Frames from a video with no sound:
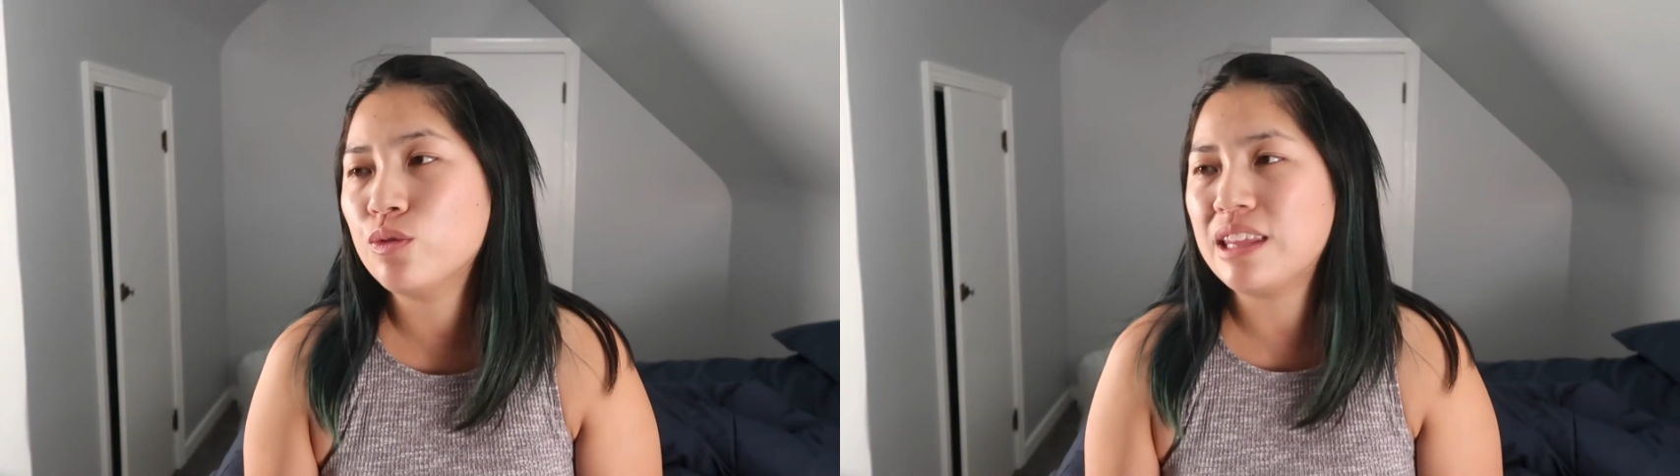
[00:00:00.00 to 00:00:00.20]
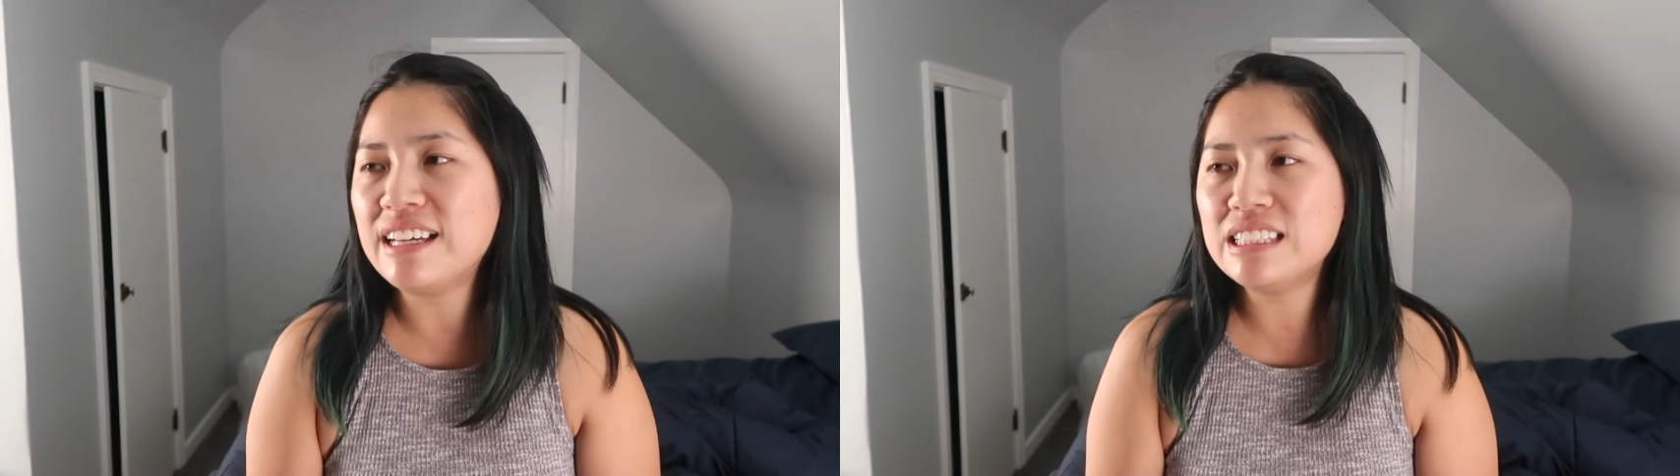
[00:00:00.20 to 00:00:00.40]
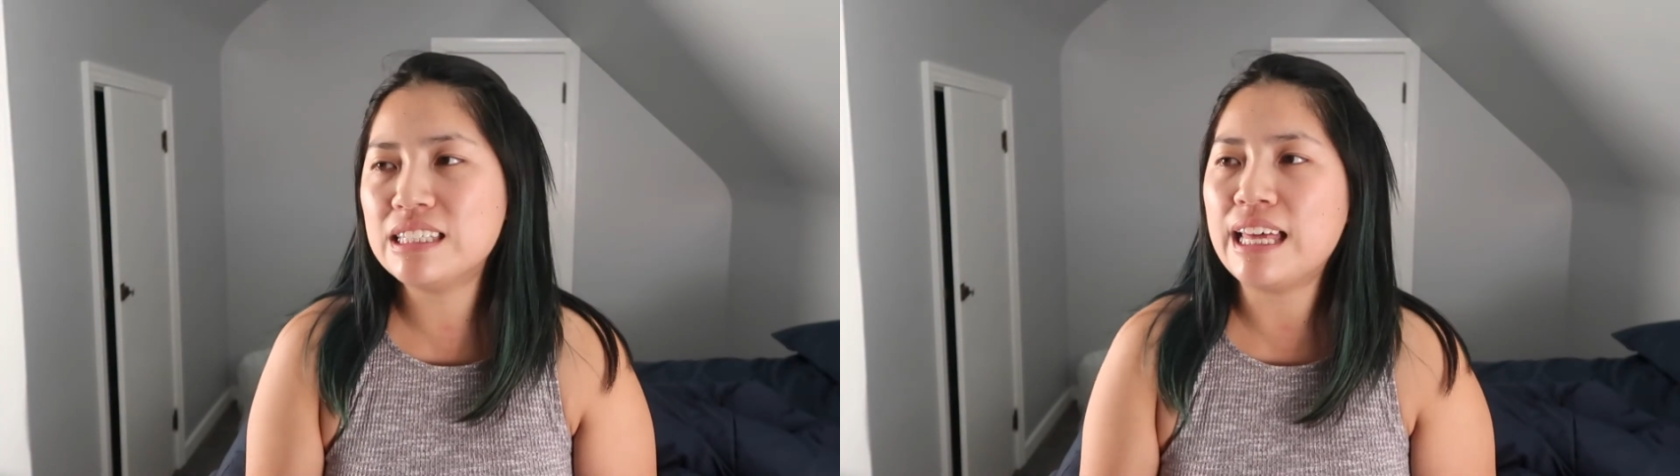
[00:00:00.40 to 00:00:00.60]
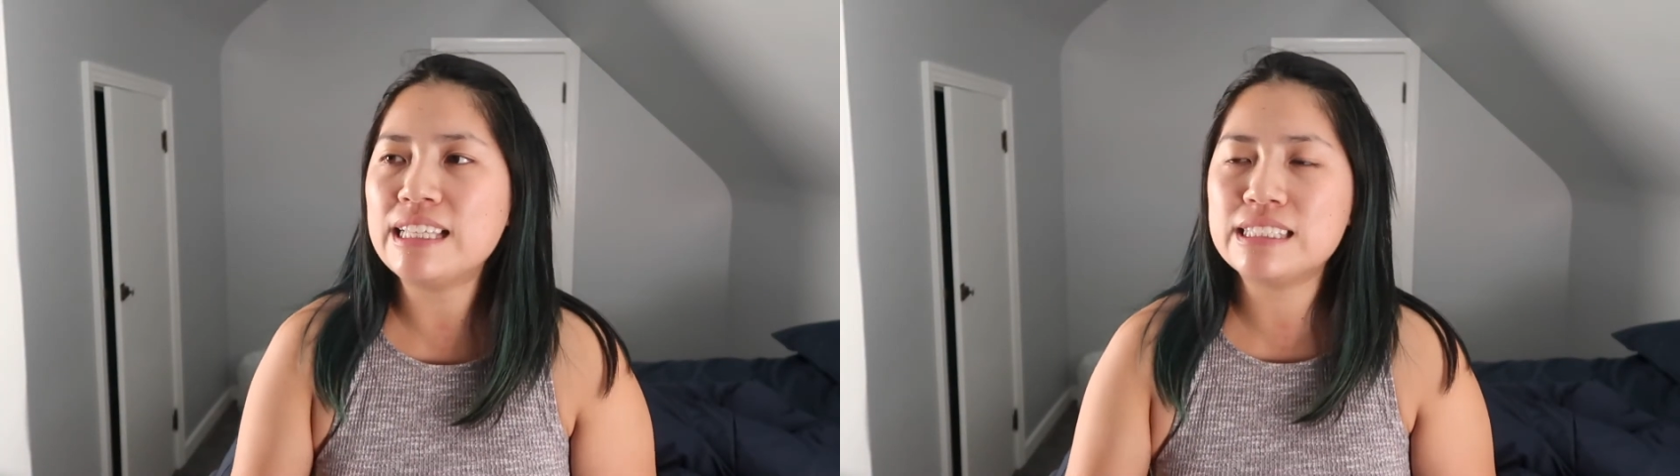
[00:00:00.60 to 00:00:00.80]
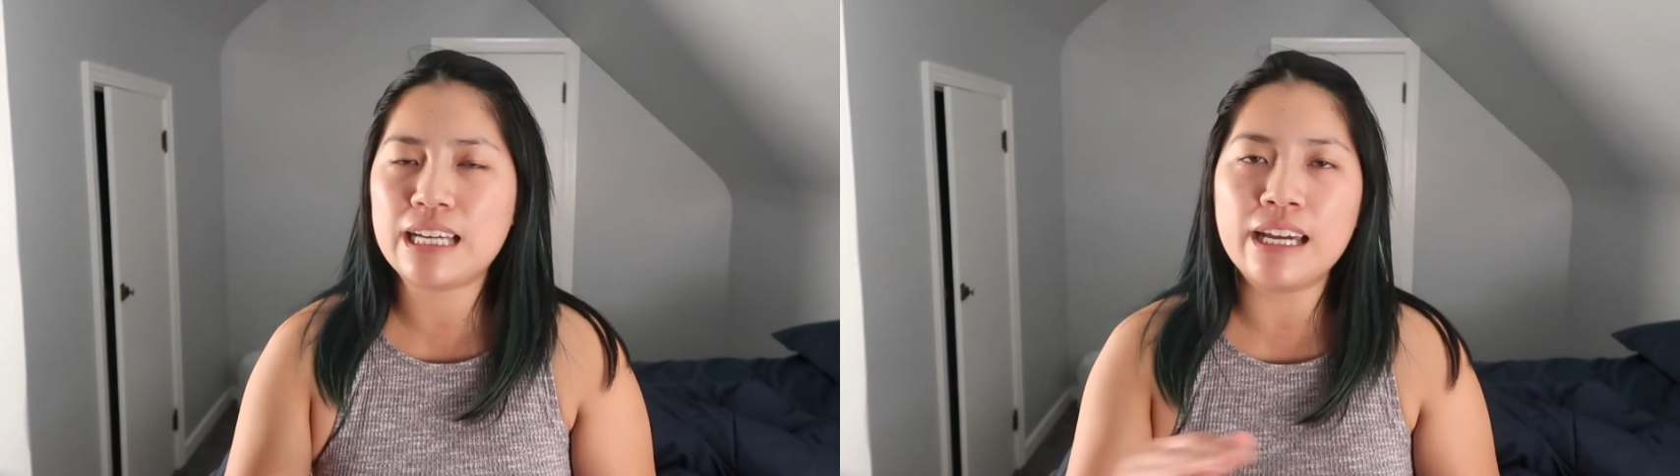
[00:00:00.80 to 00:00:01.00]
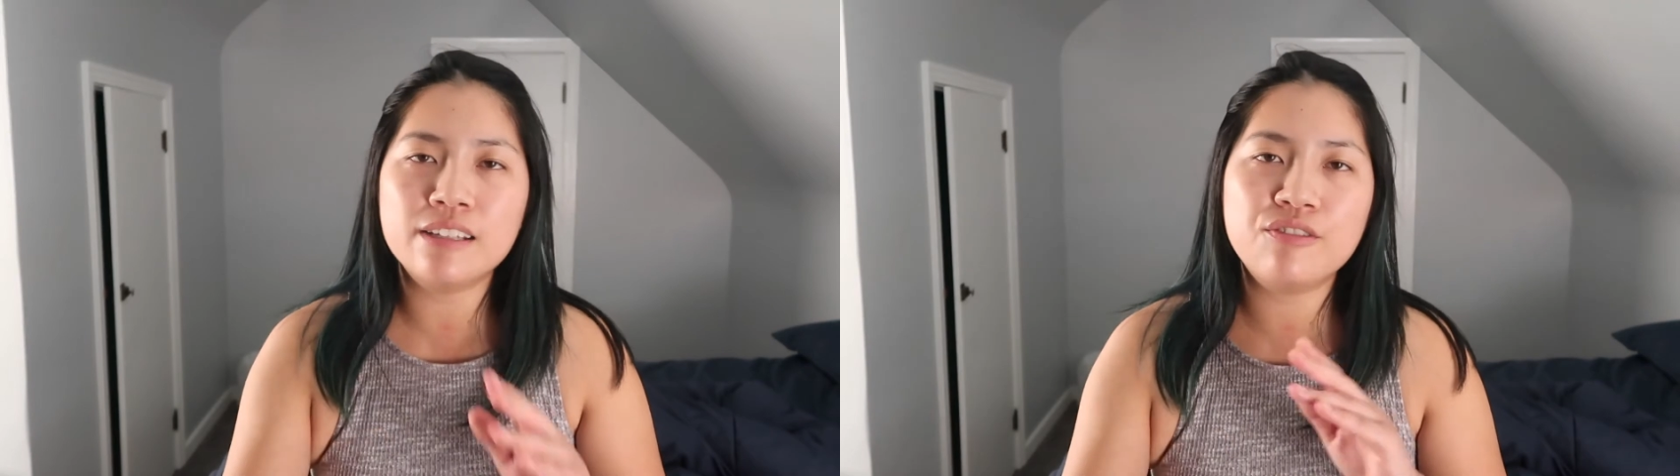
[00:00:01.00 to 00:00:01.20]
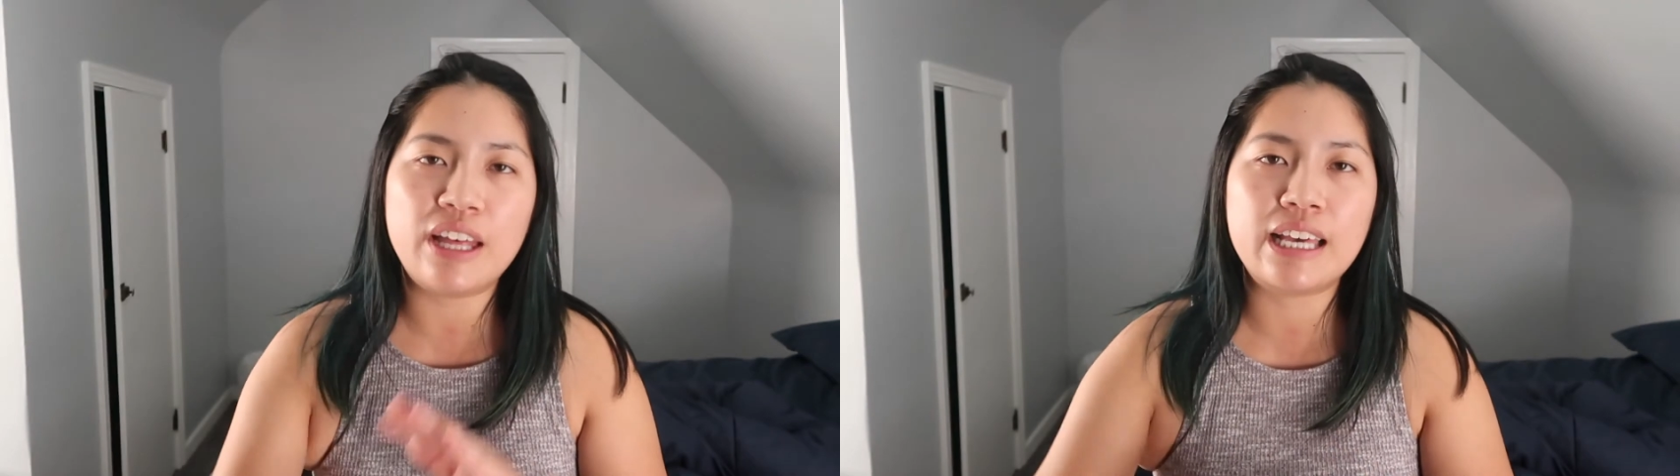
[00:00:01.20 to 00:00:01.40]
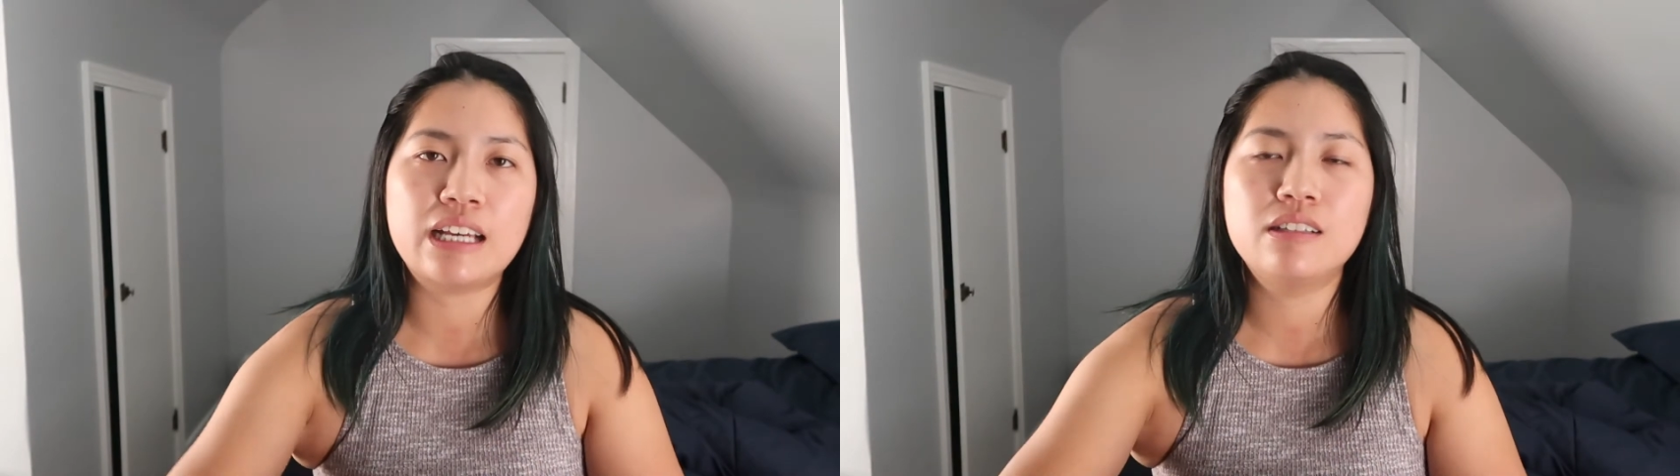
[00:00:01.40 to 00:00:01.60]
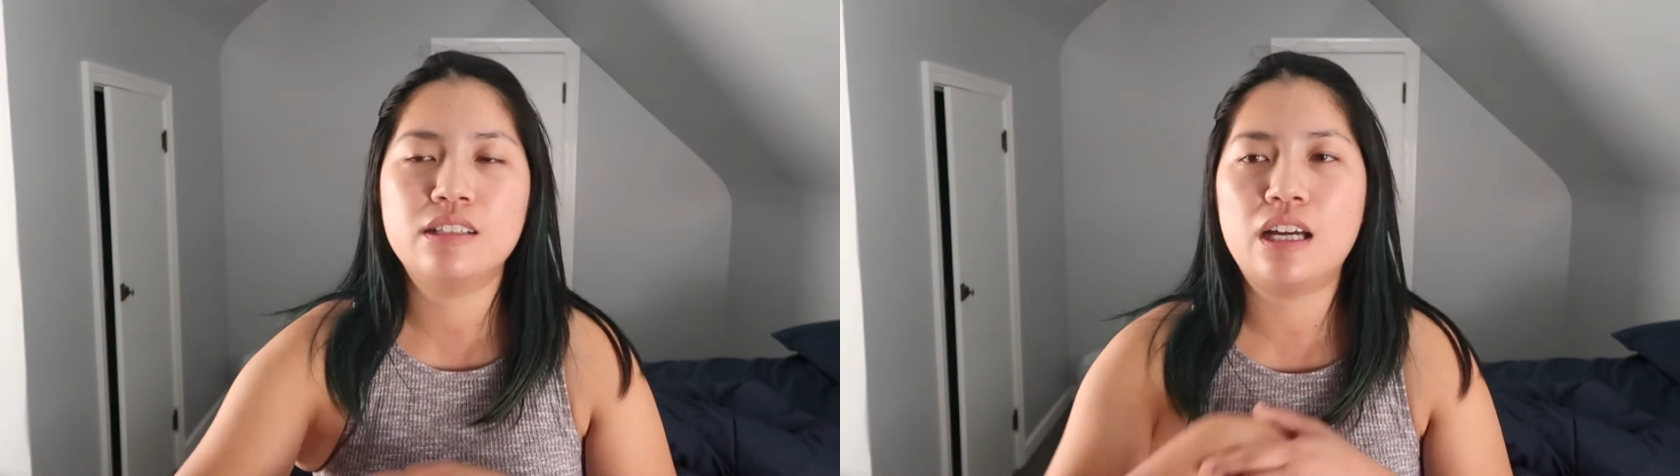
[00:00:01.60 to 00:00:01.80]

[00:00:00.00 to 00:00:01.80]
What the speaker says: that's kind of like,